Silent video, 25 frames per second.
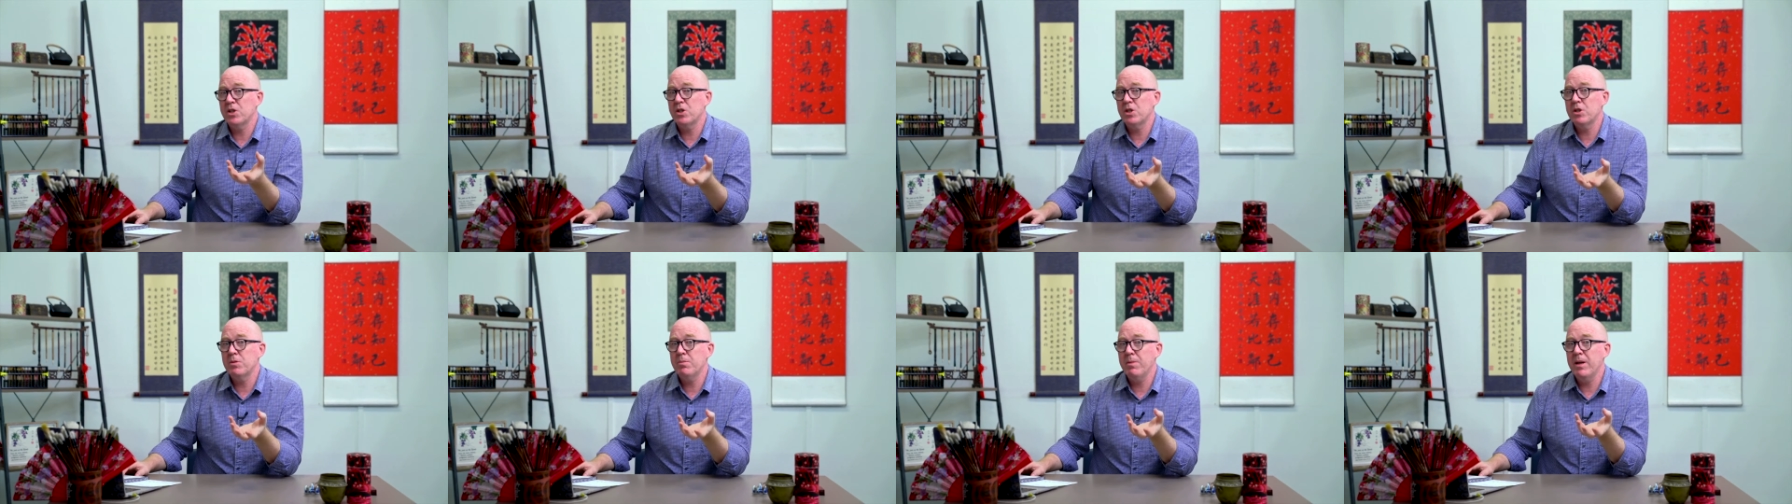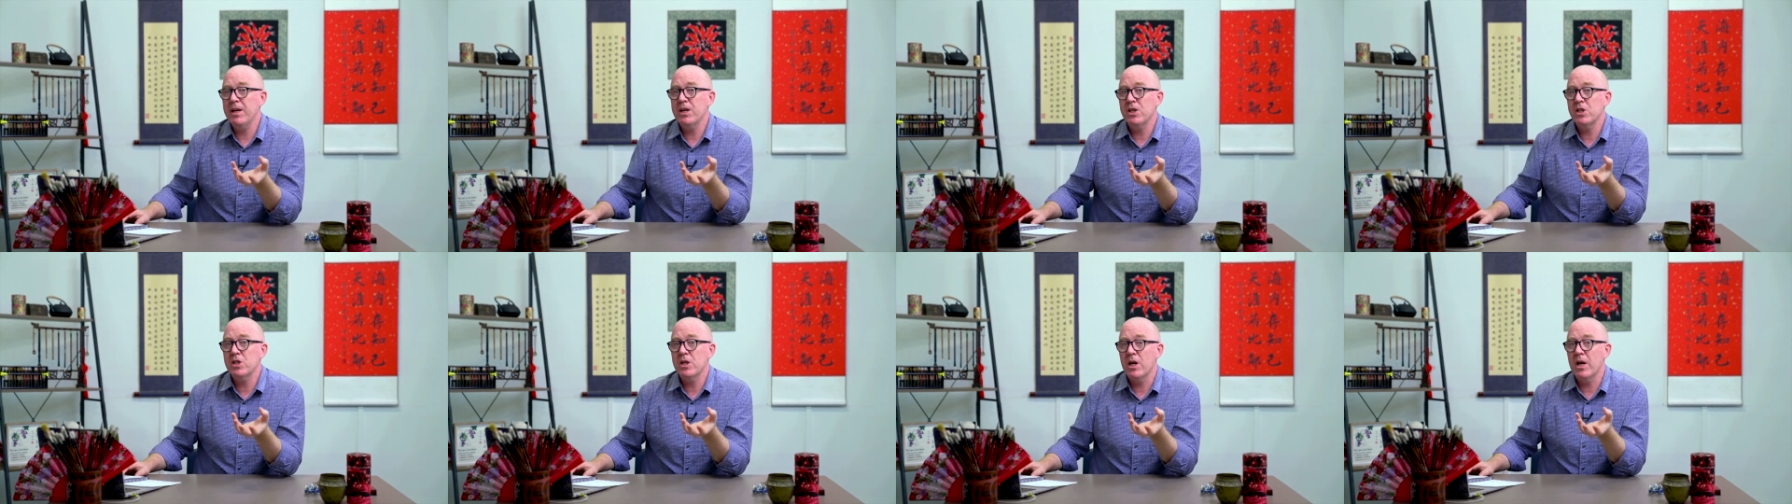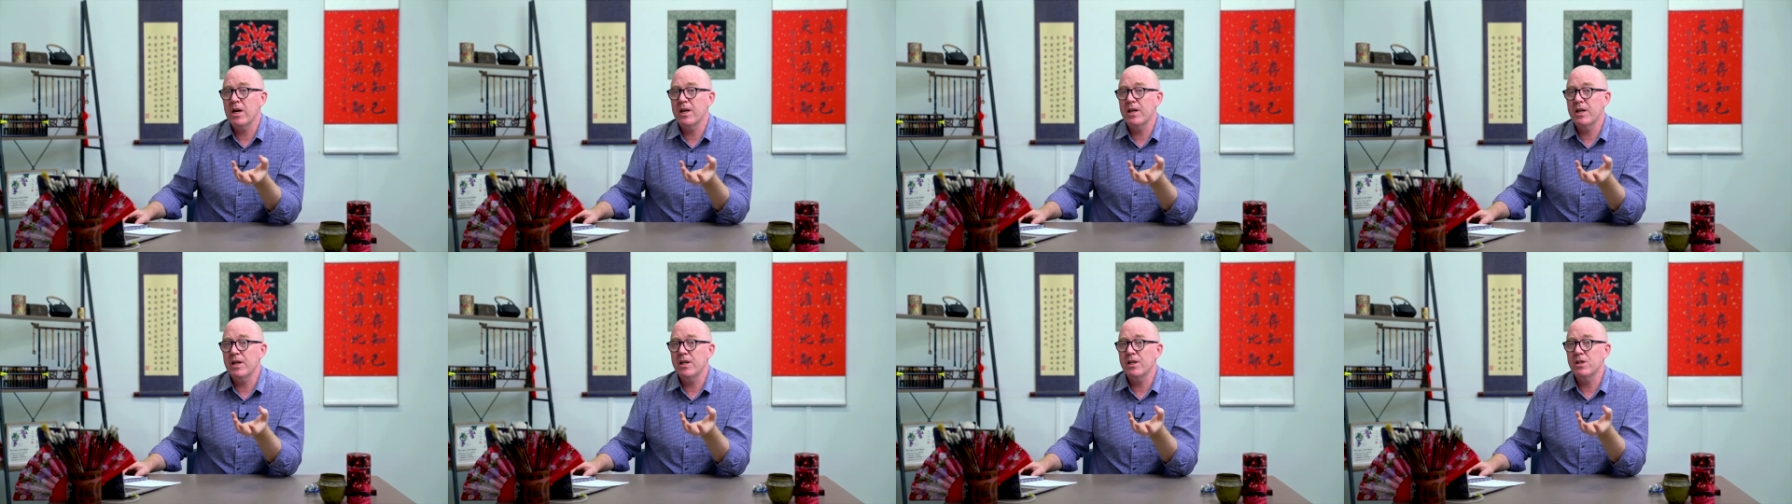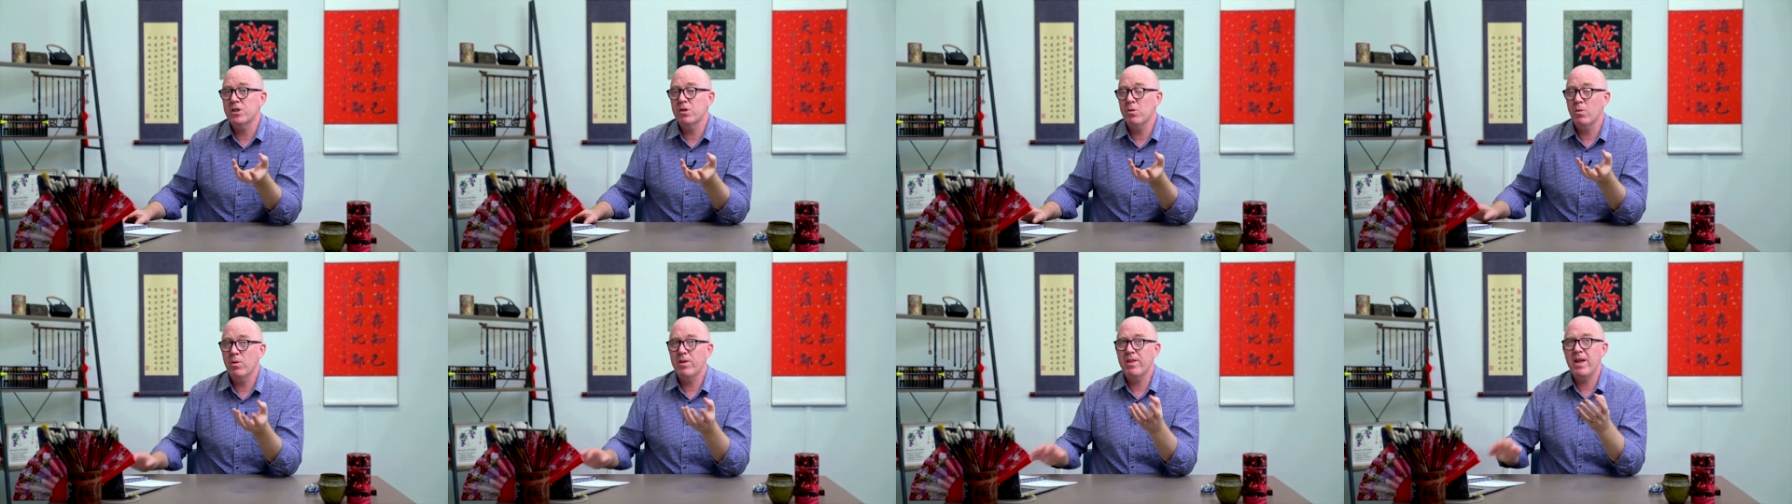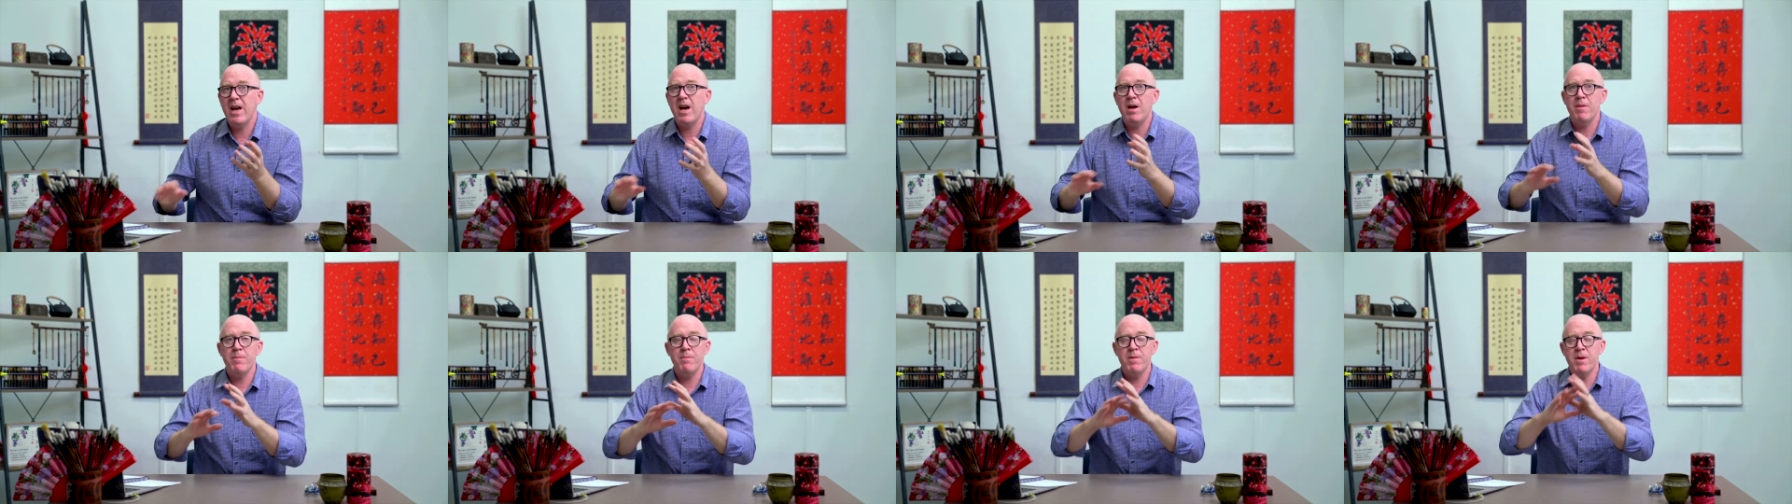speak Chinese
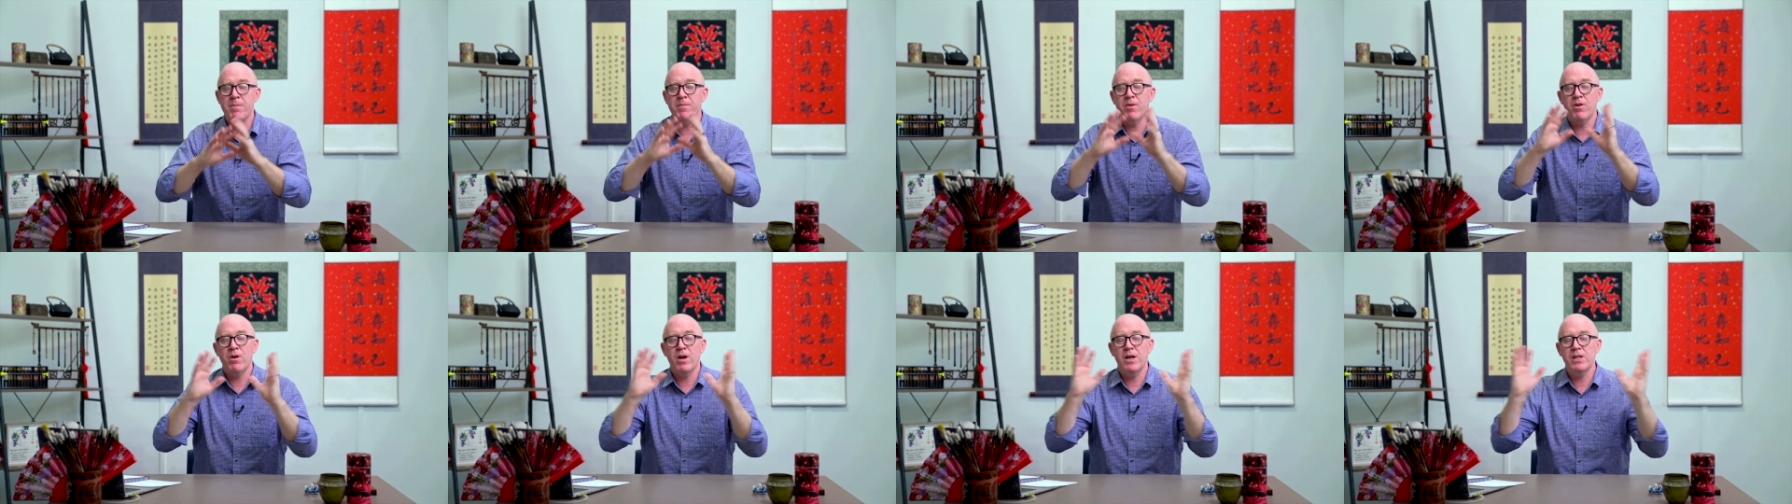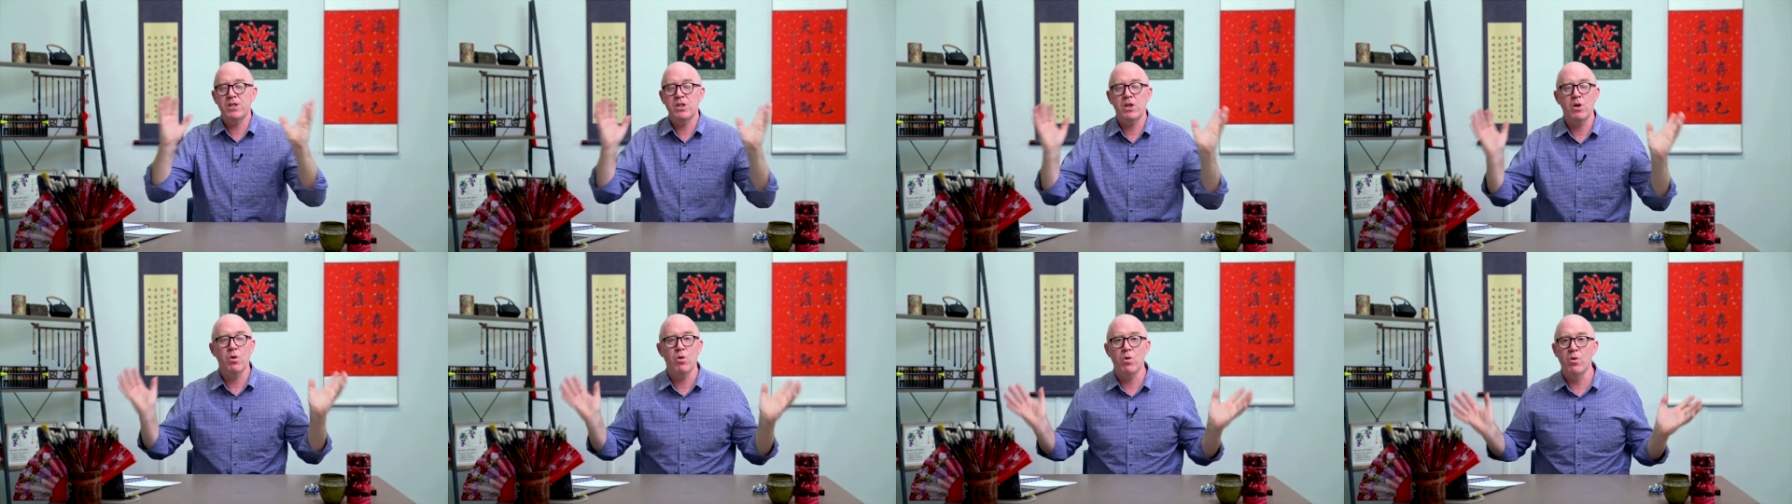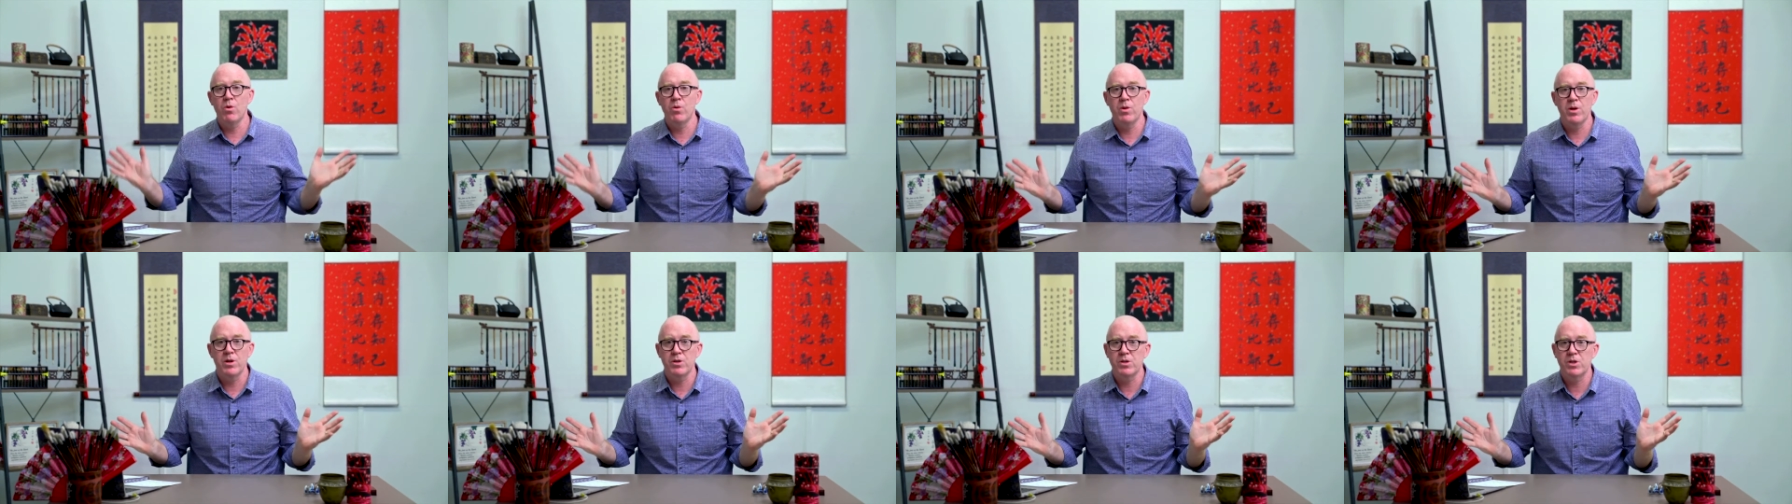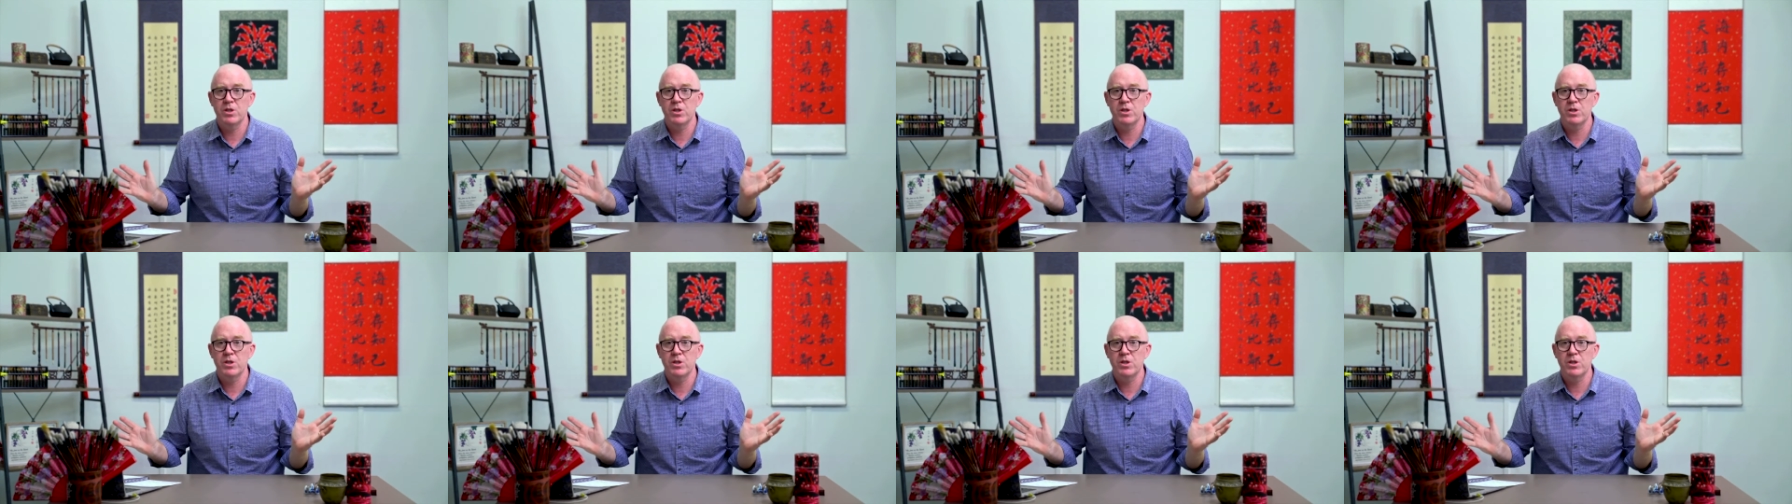without memorizing all those